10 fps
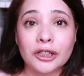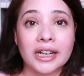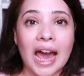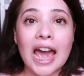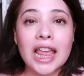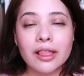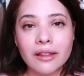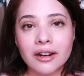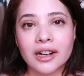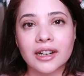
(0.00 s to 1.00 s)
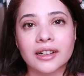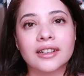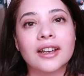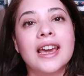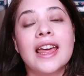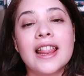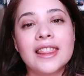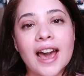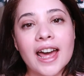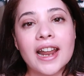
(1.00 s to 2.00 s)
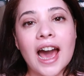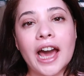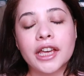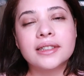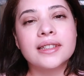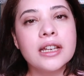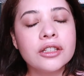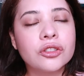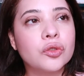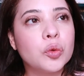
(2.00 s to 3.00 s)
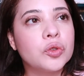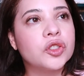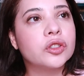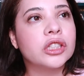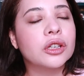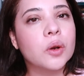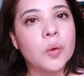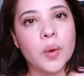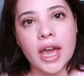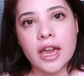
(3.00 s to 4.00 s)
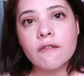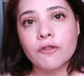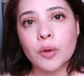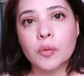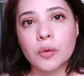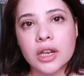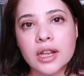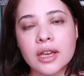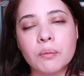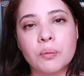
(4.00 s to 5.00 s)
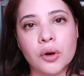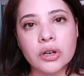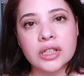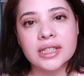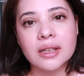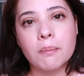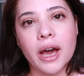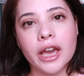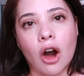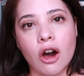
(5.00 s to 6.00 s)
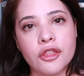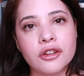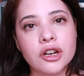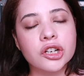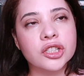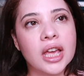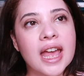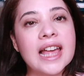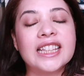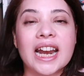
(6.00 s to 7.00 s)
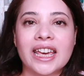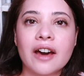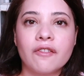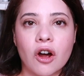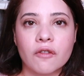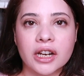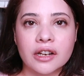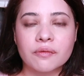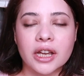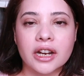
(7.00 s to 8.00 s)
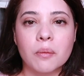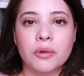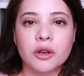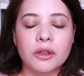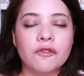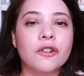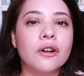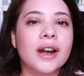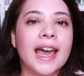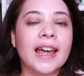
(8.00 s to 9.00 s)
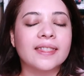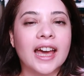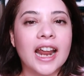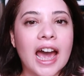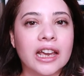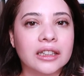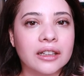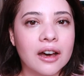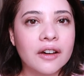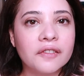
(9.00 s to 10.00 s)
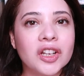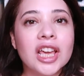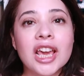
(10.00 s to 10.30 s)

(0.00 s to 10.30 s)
learn? I learned that I tend to steer away from reading books by authors that I have already read a book before and that I loved,